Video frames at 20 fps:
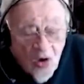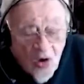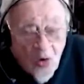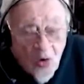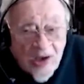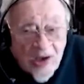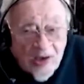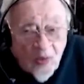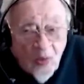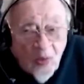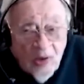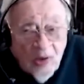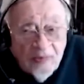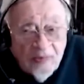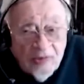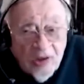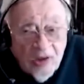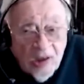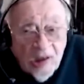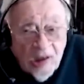We had William
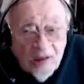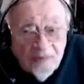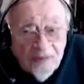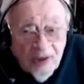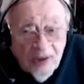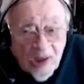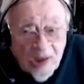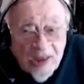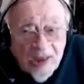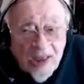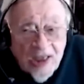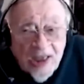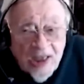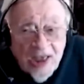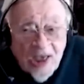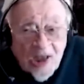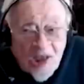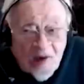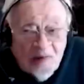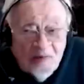Dudley Pelley.
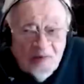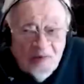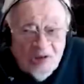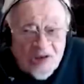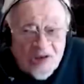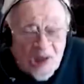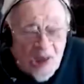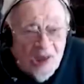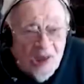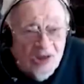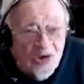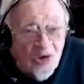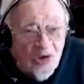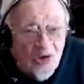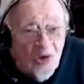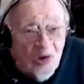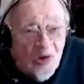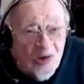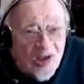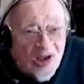Hitler mostly took
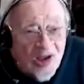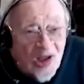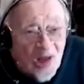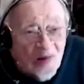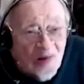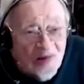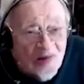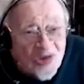all the colors,